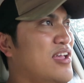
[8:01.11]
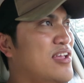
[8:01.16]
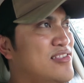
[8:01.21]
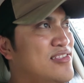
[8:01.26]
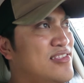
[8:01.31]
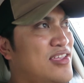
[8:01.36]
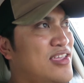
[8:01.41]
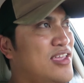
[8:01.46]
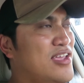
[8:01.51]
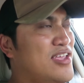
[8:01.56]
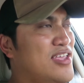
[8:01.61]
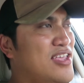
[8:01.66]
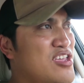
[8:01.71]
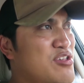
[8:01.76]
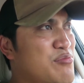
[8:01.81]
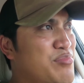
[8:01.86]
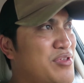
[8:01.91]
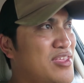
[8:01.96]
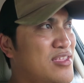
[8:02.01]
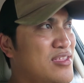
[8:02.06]
last day of
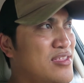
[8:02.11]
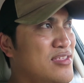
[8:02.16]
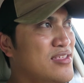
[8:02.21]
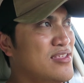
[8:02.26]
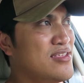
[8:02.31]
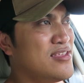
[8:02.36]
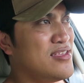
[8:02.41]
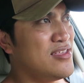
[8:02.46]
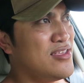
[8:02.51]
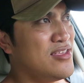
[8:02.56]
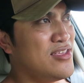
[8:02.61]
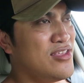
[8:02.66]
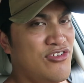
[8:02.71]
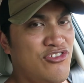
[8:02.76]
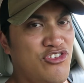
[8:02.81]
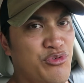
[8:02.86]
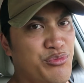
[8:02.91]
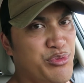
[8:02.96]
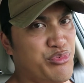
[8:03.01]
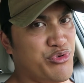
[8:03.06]
camping.
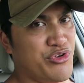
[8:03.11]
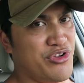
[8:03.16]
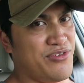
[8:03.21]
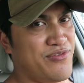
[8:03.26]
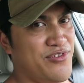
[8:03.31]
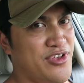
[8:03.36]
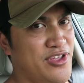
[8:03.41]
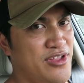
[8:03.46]
Should be pretty